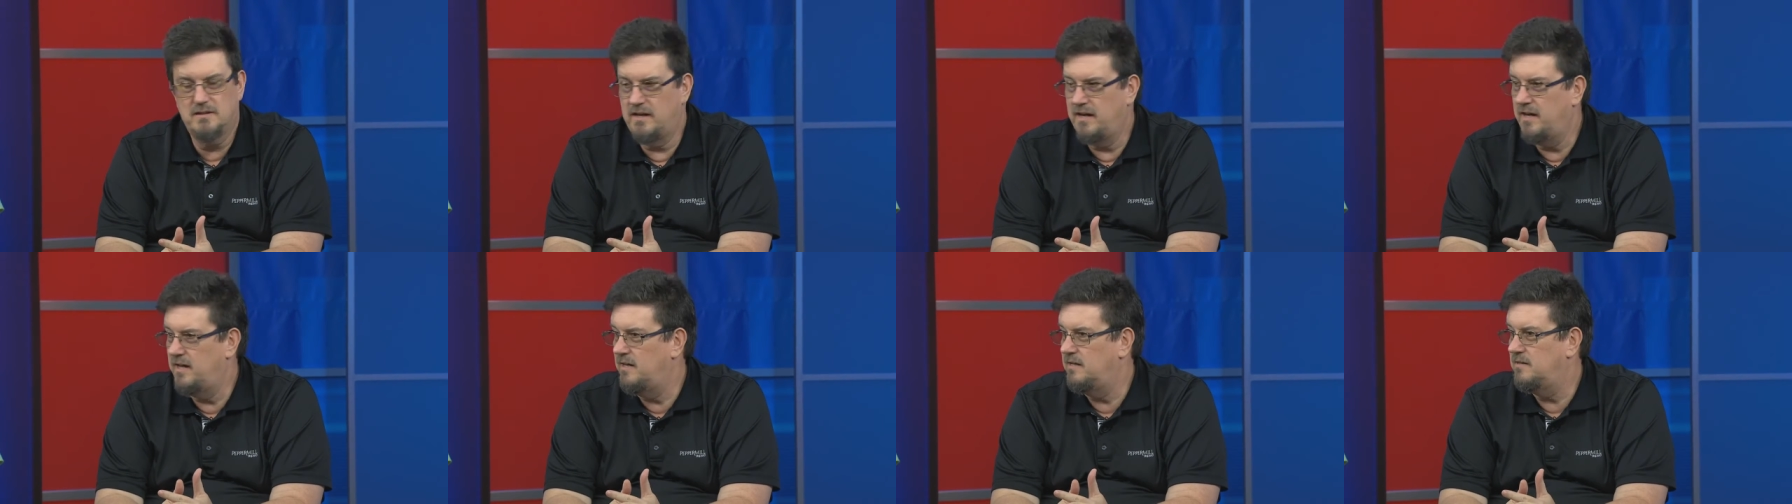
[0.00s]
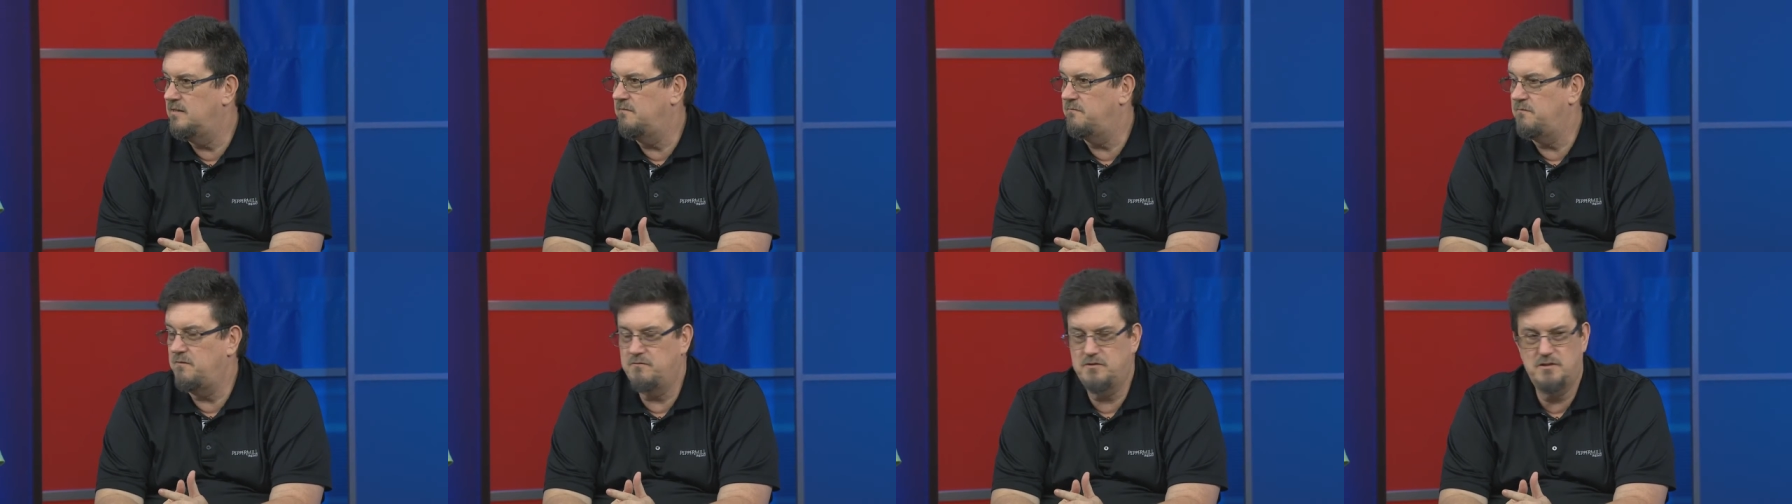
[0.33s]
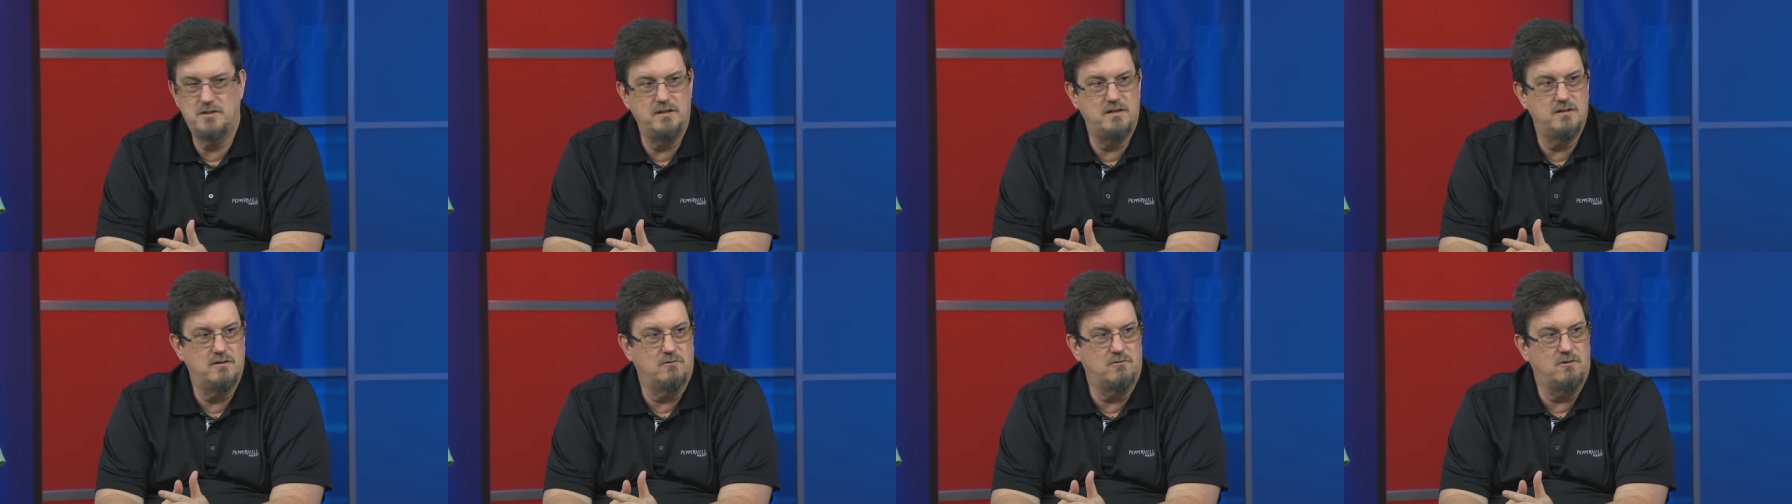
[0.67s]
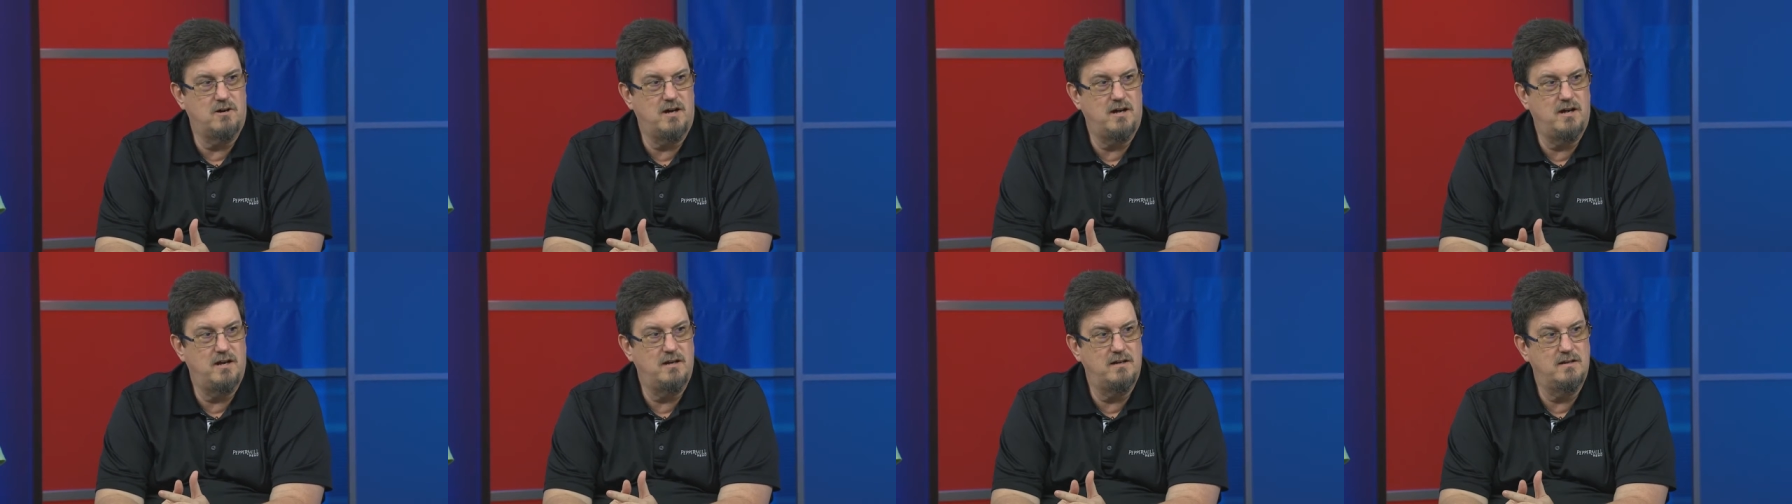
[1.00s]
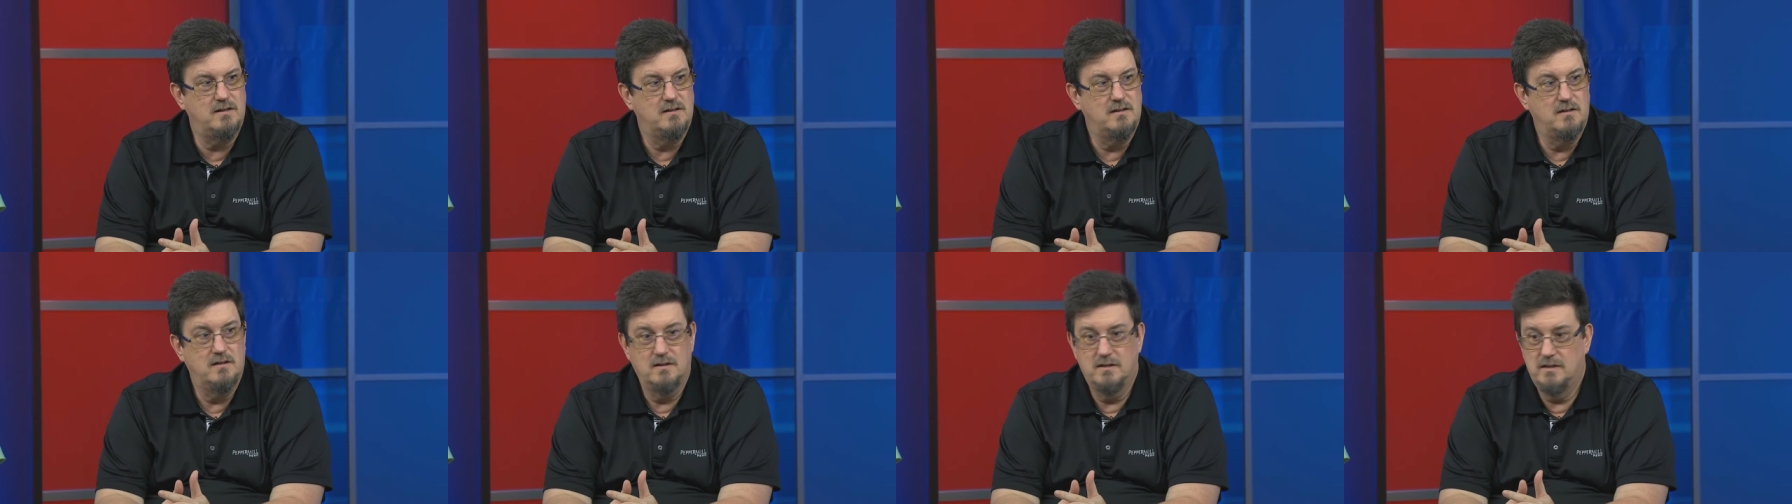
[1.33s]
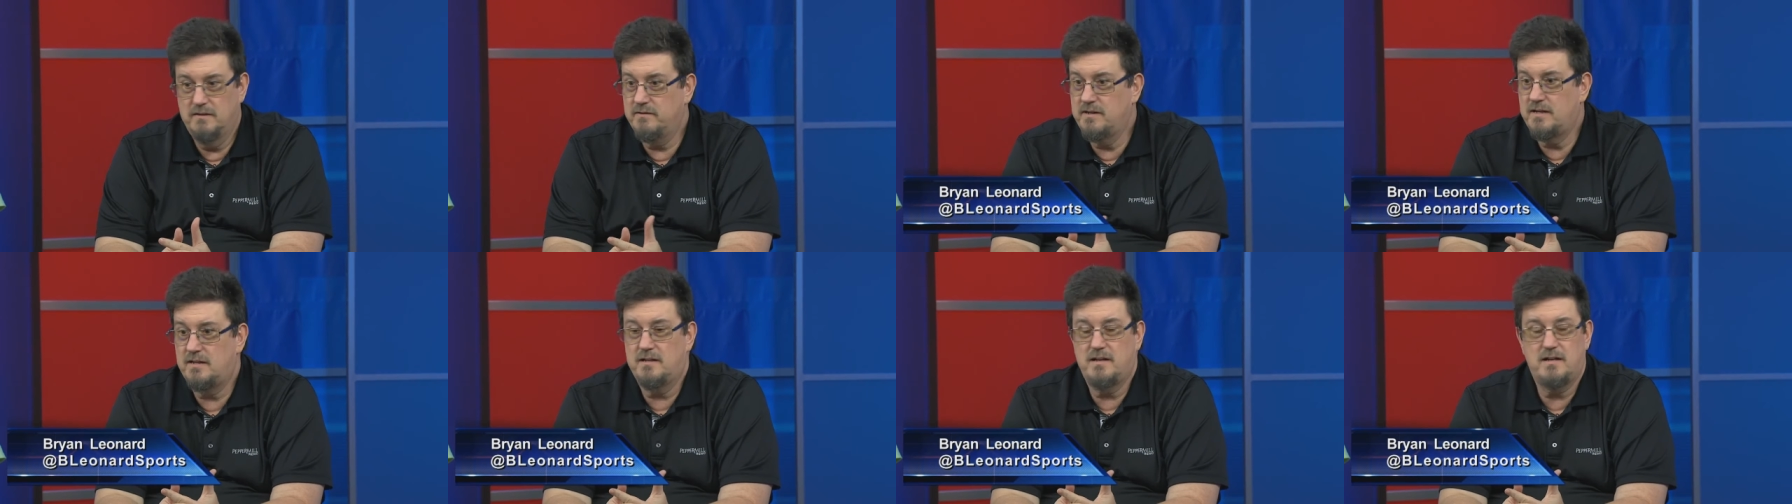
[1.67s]
and if you've seen Hawaii,
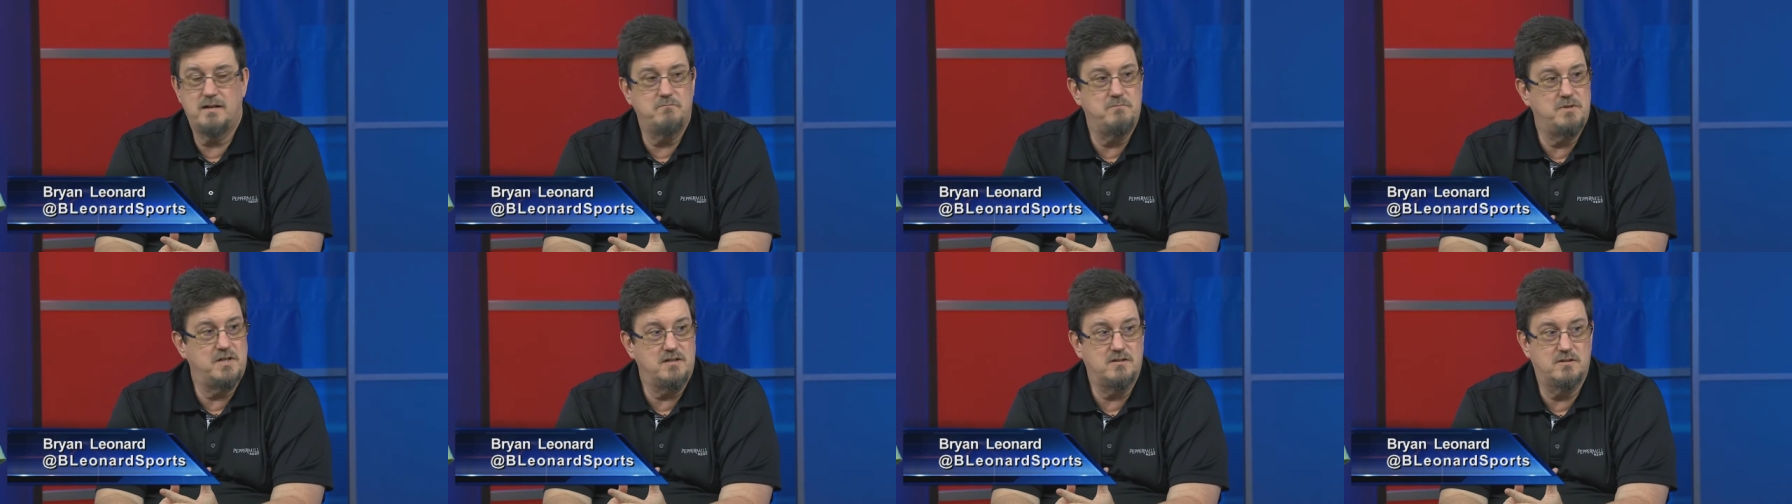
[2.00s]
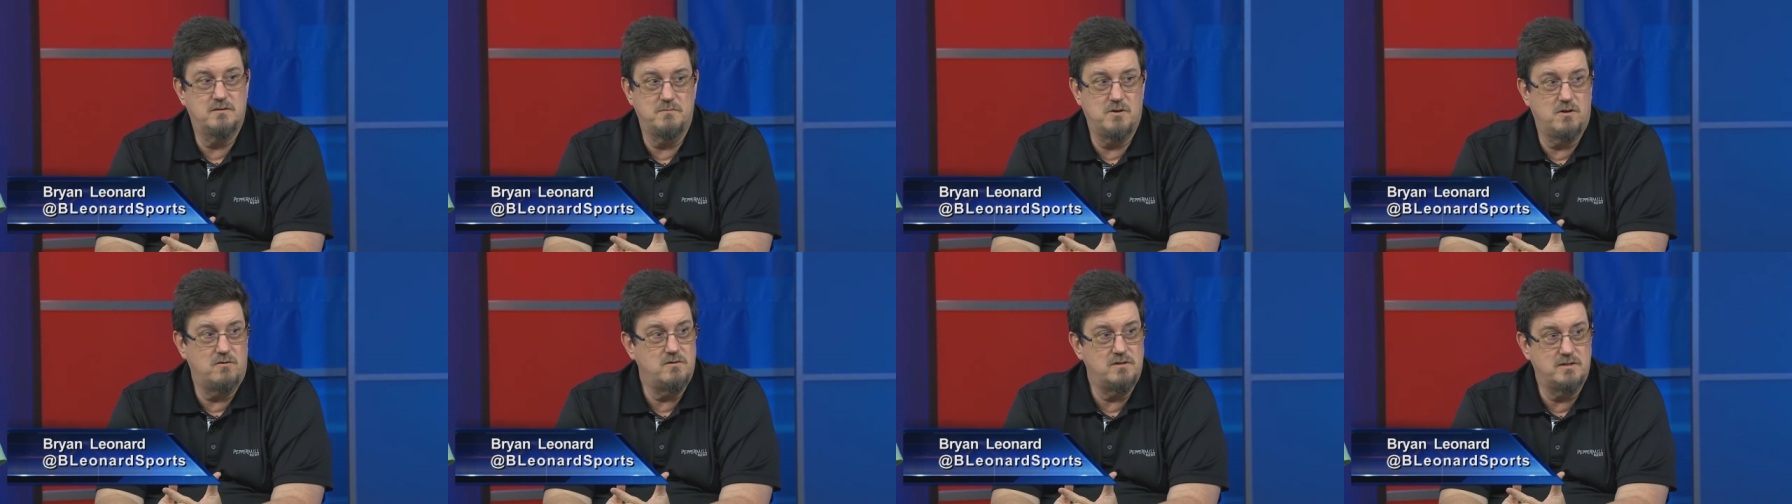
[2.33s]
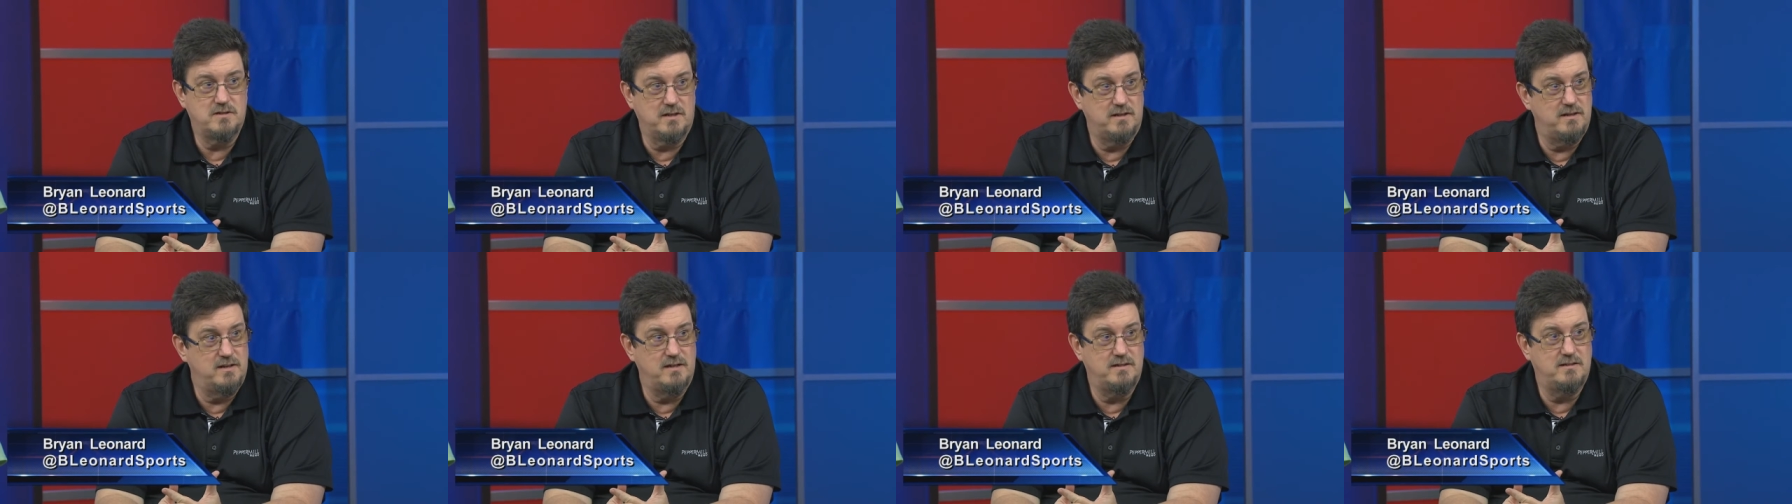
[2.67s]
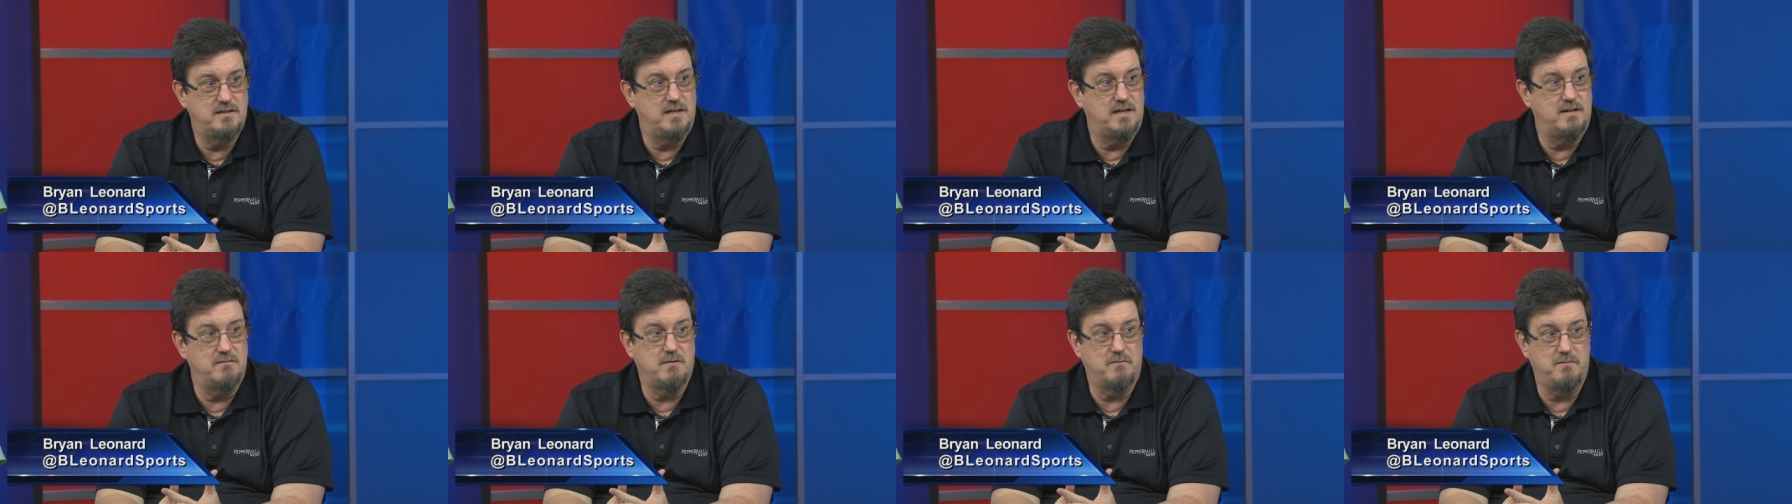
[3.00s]
we've got a lot of big Samoans on that team.